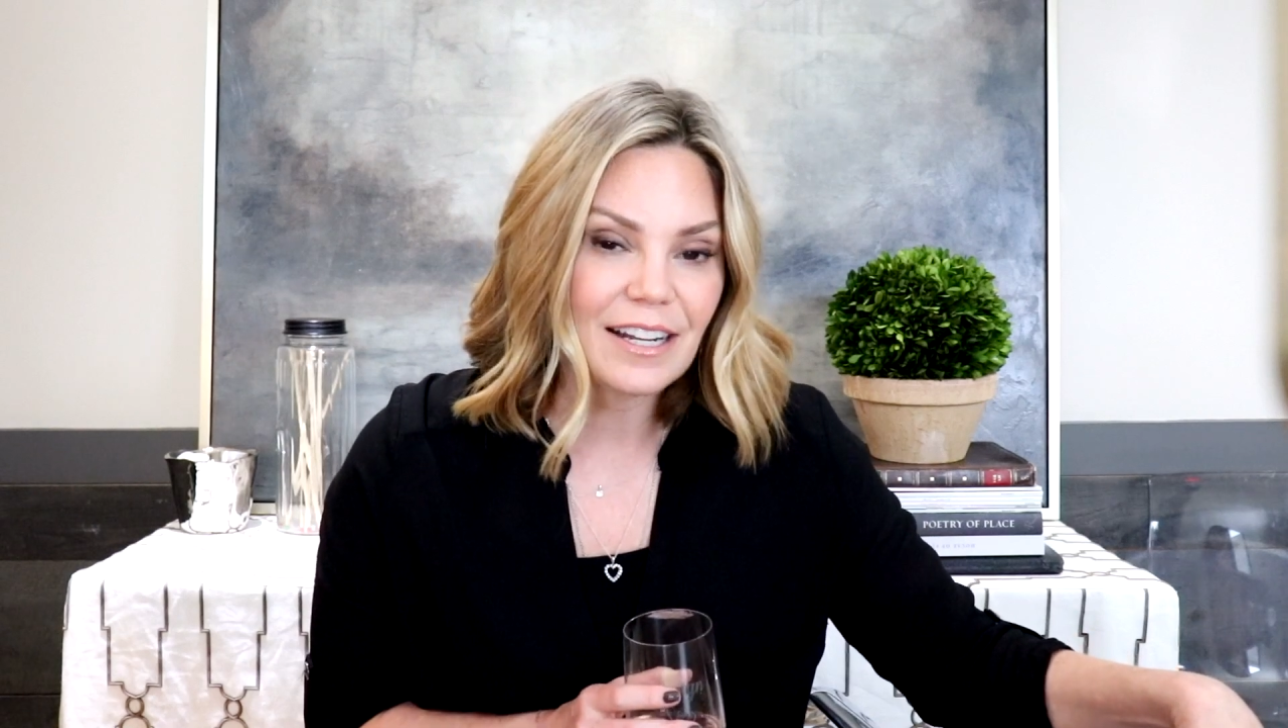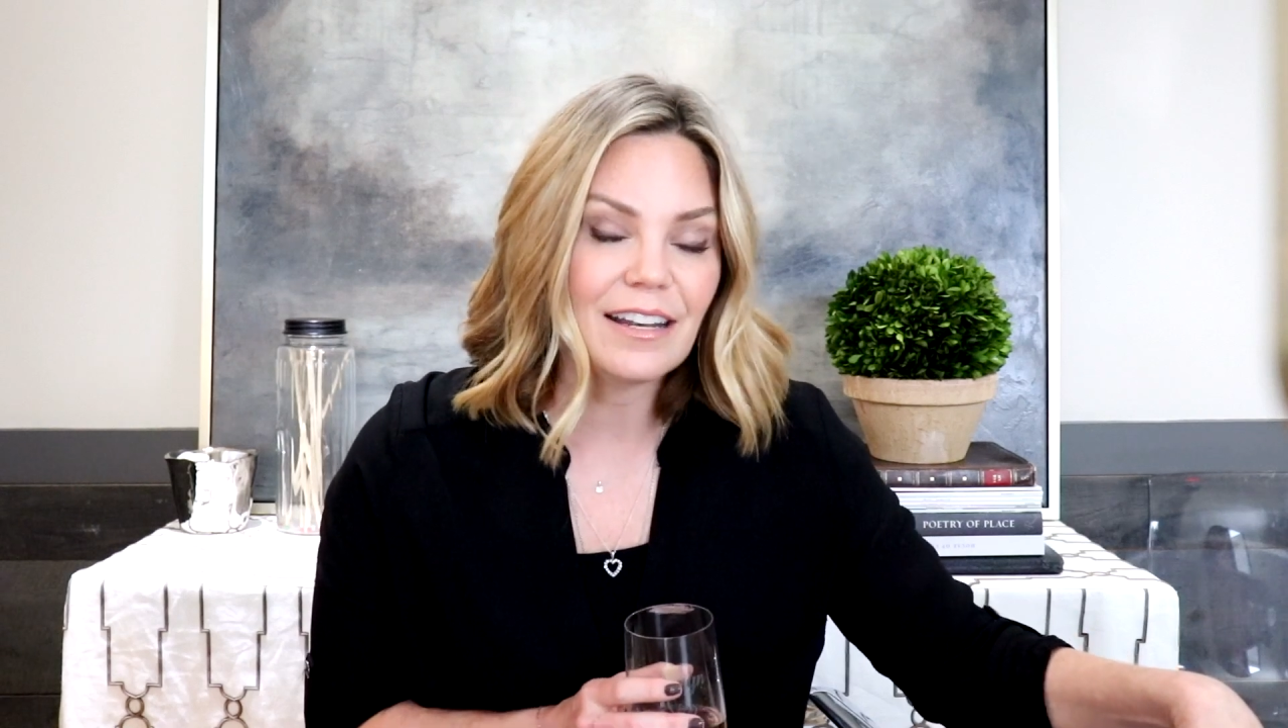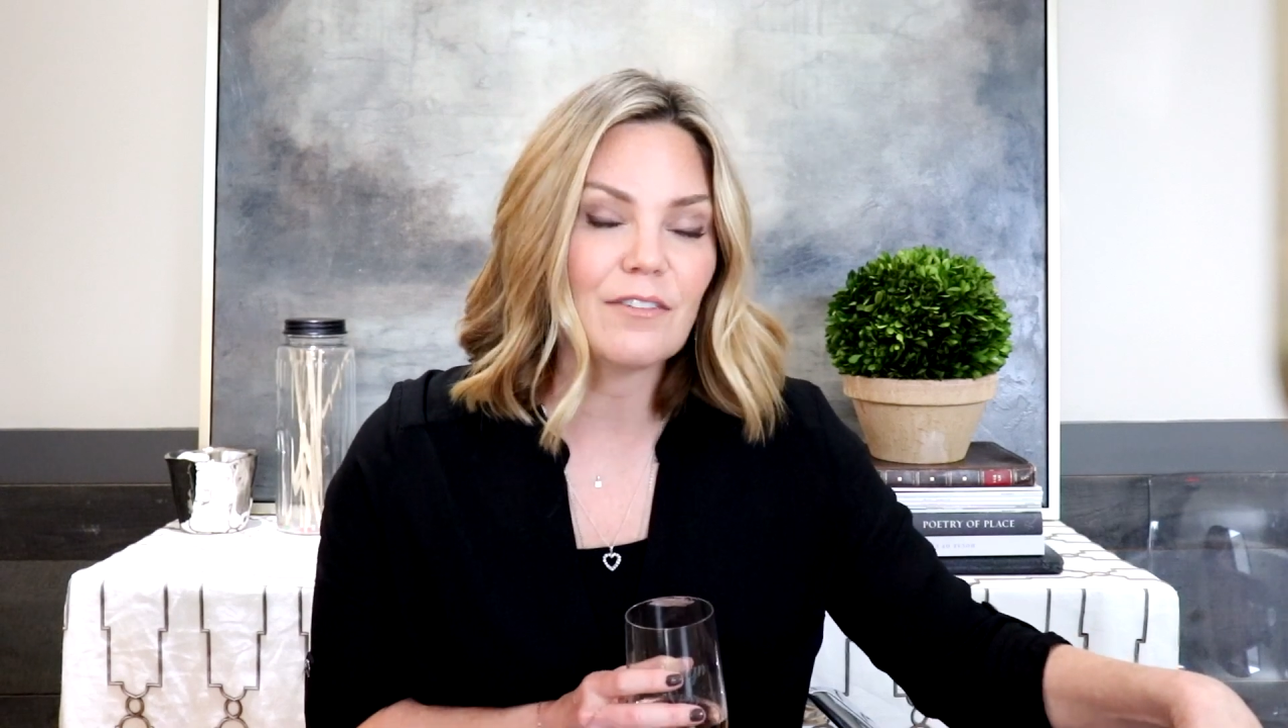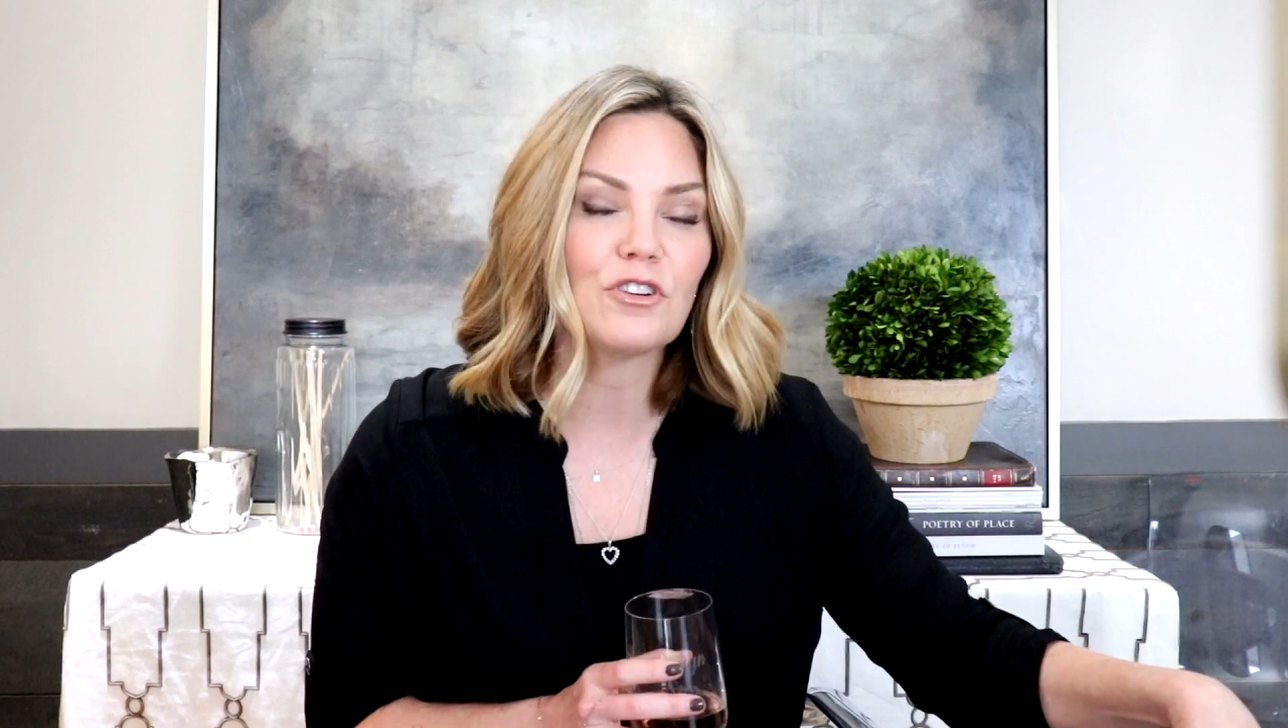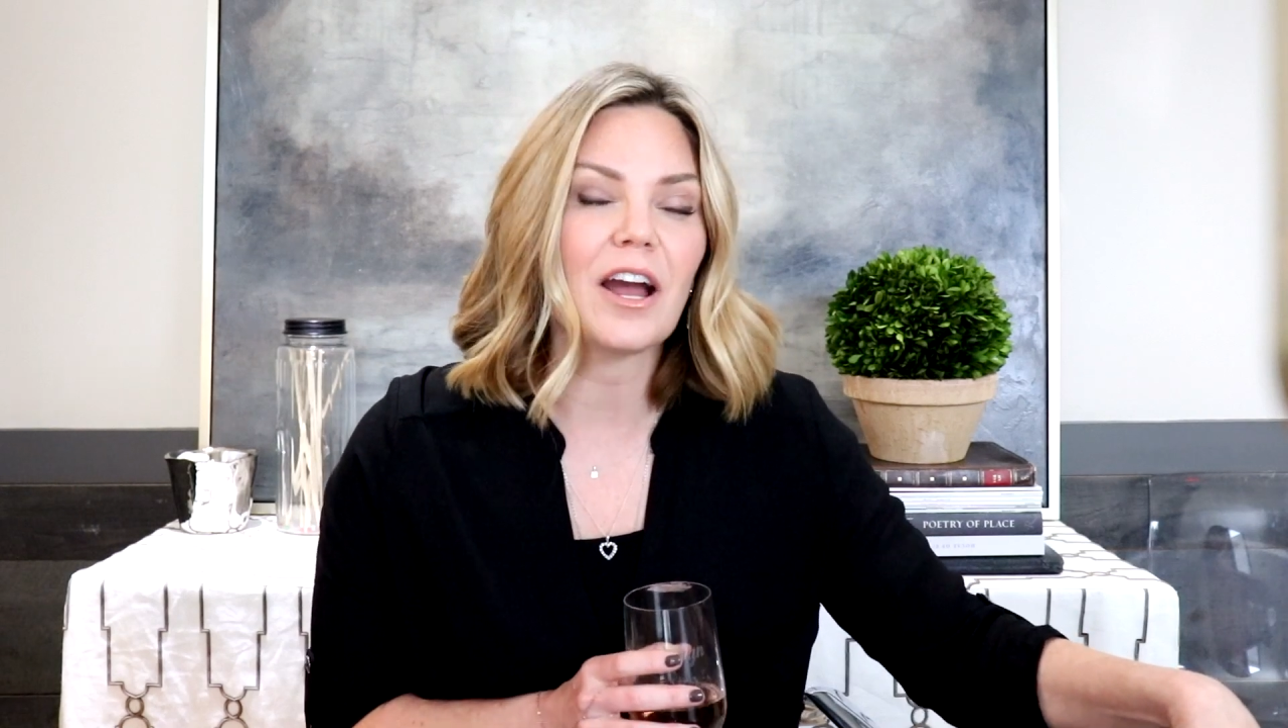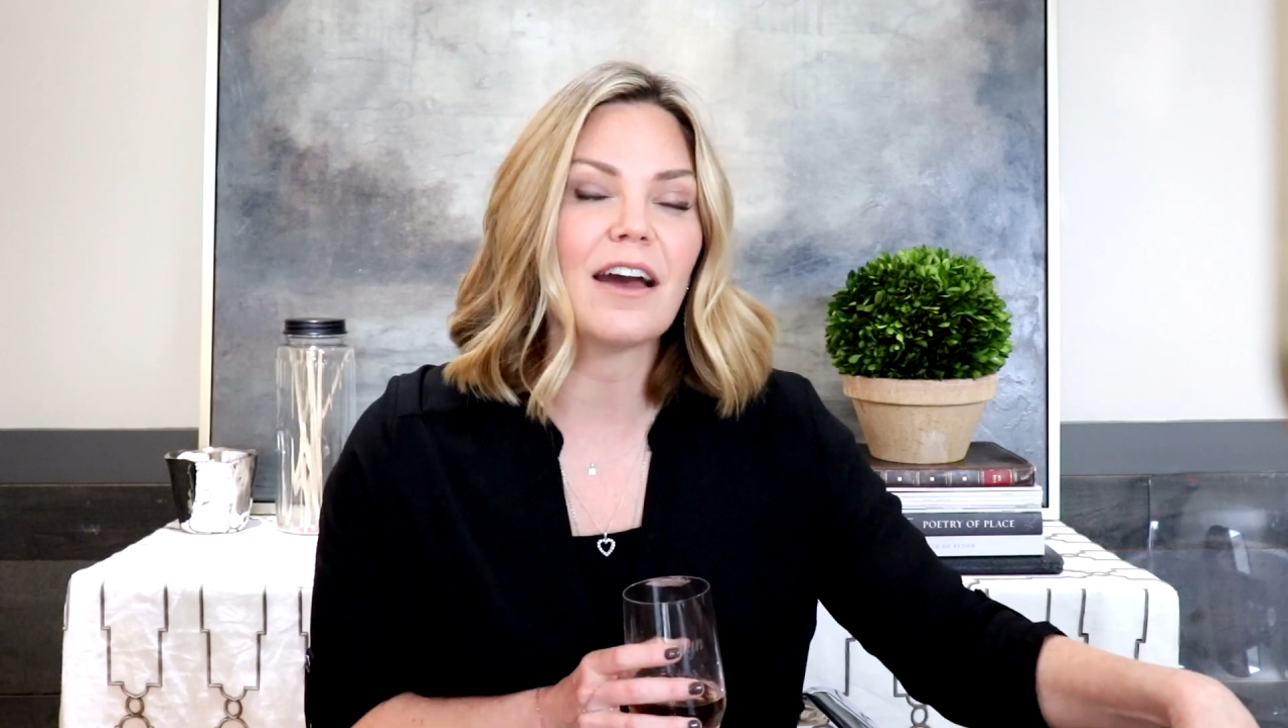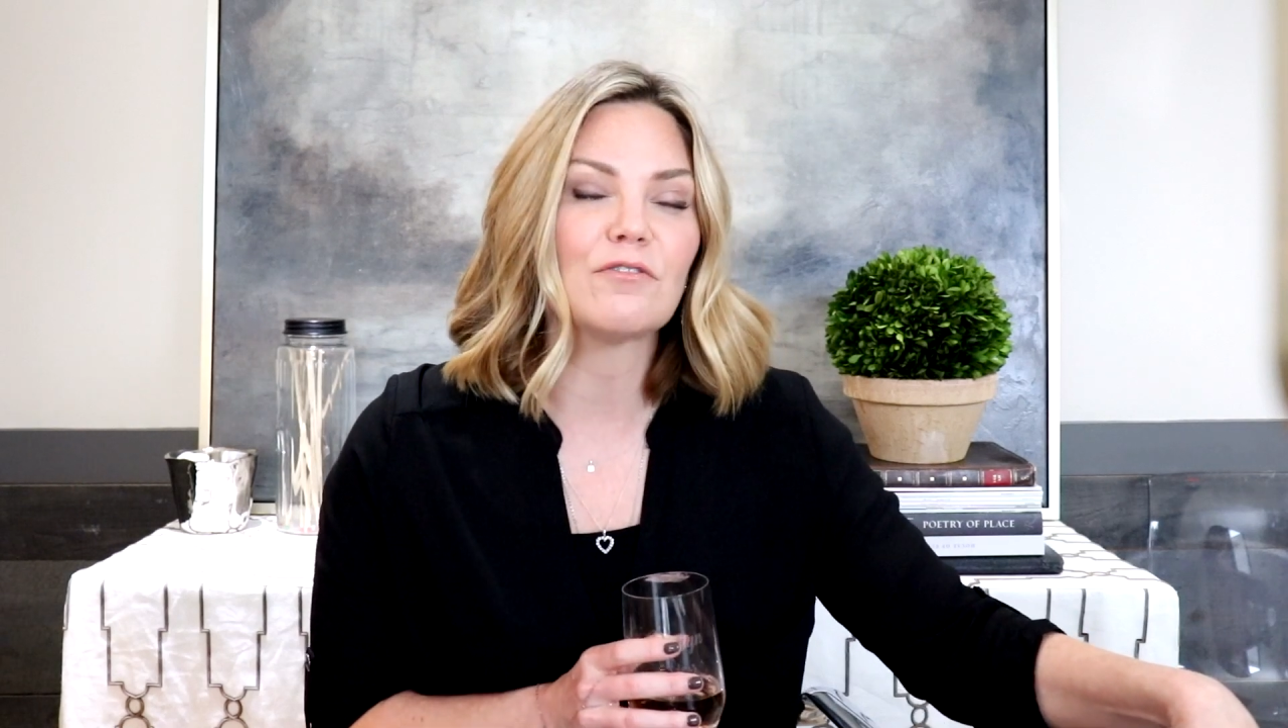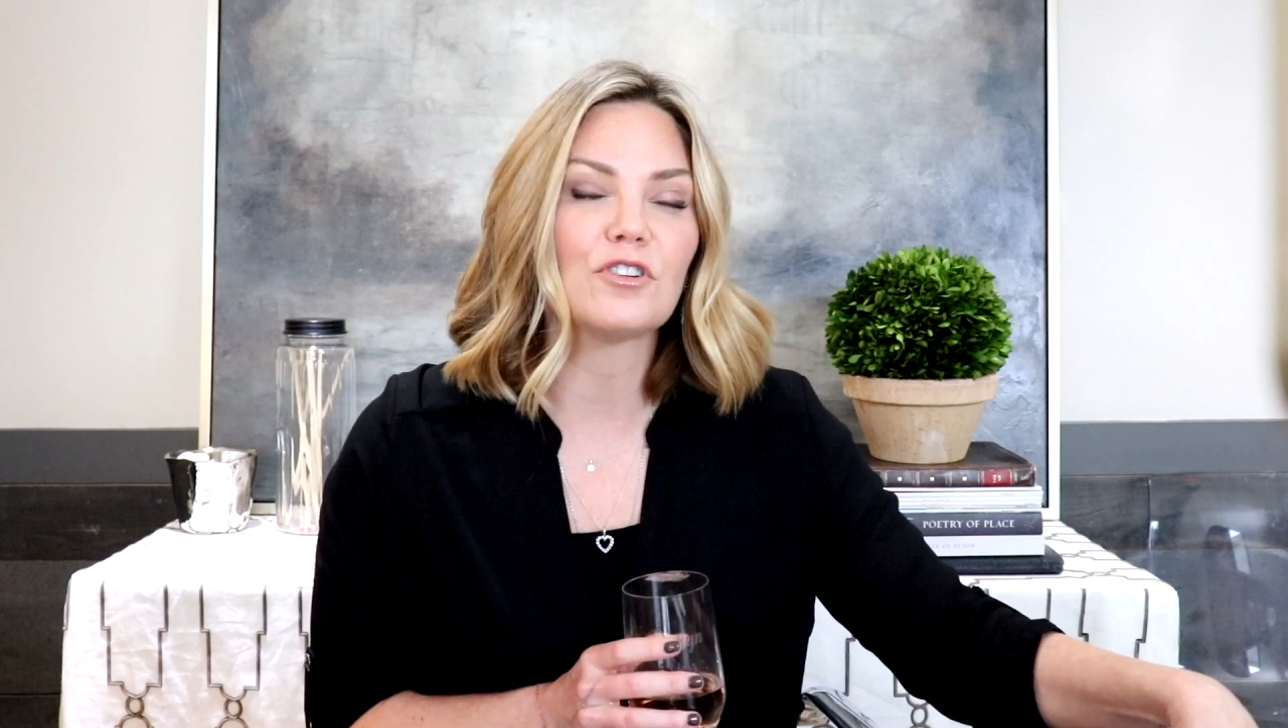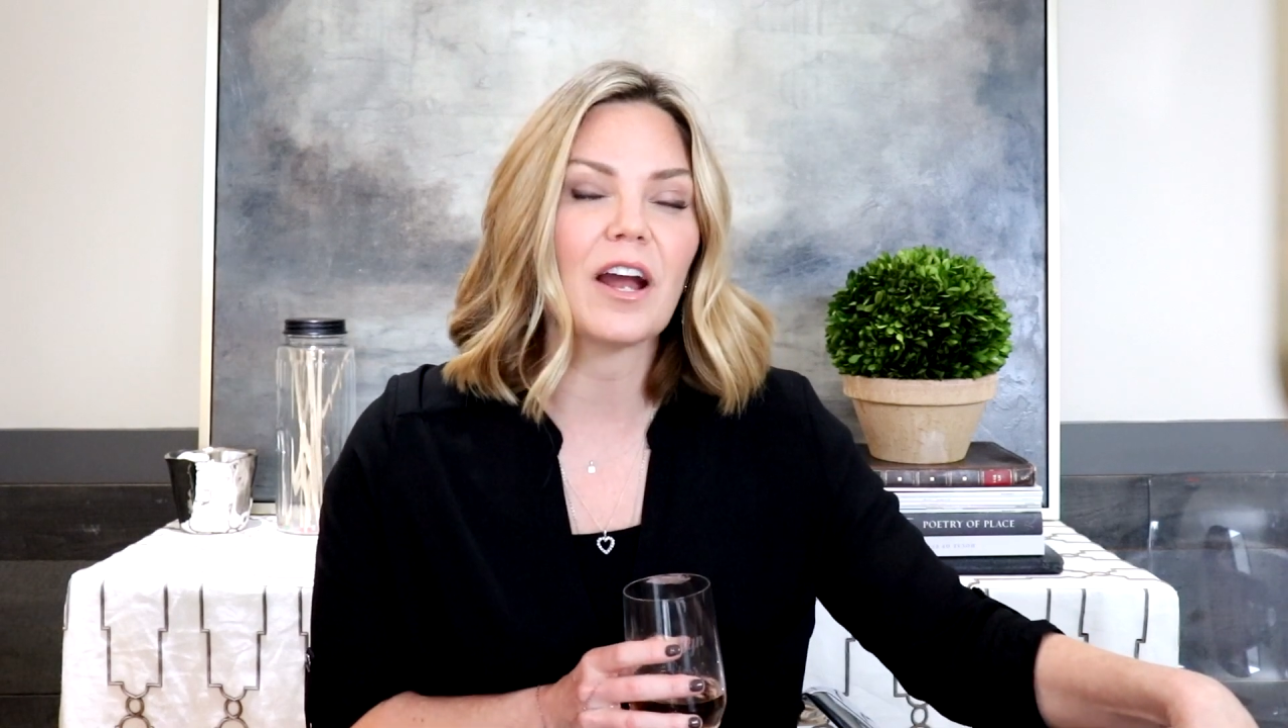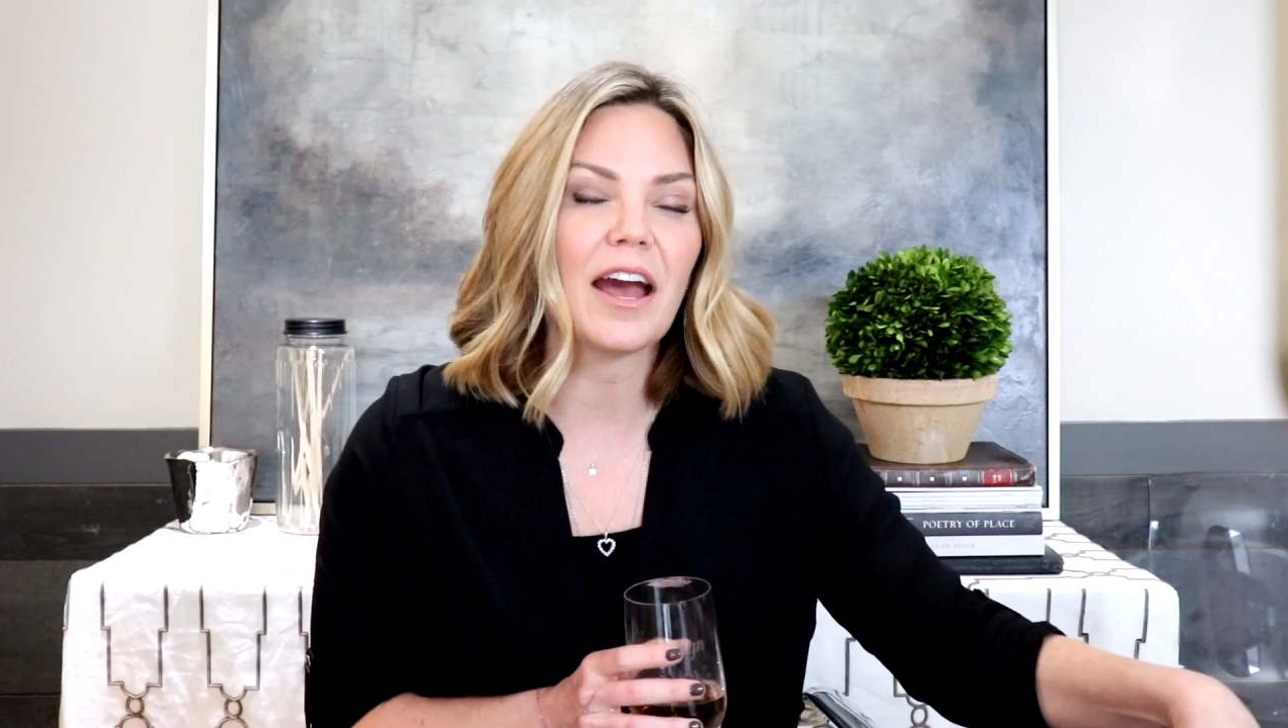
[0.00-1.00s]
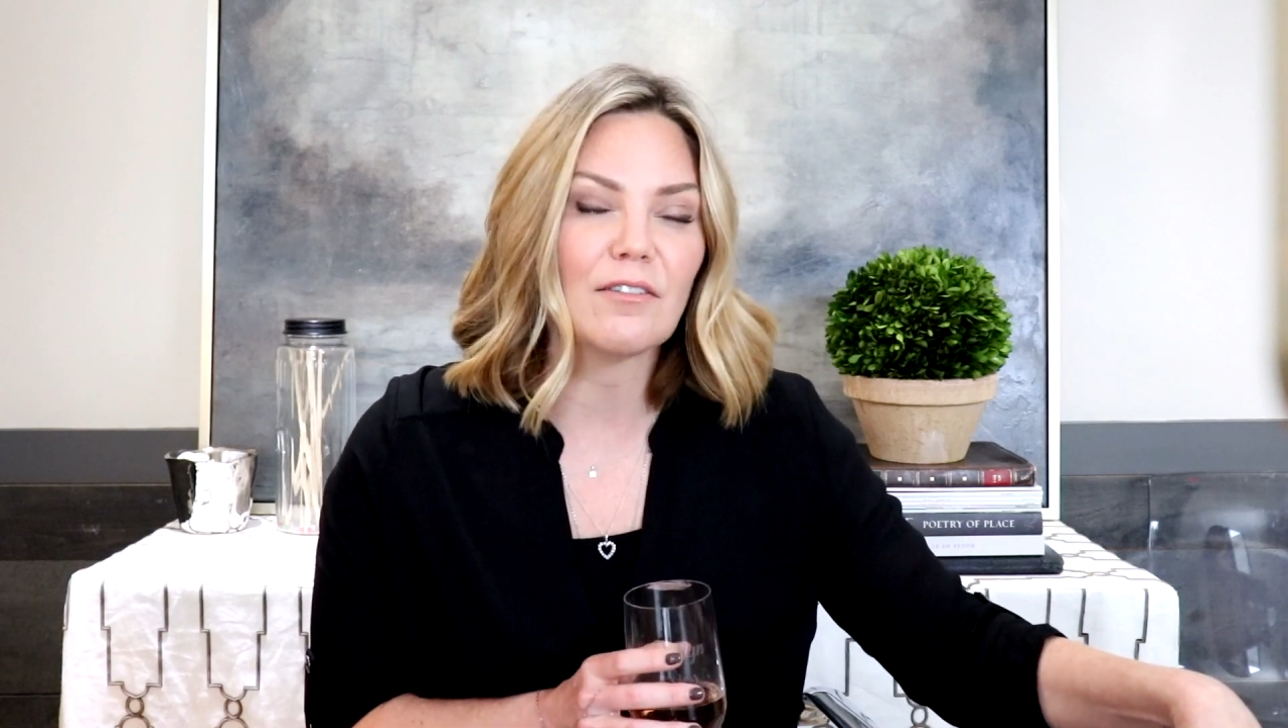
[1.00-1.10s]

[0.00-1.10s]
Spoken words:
I never, ever,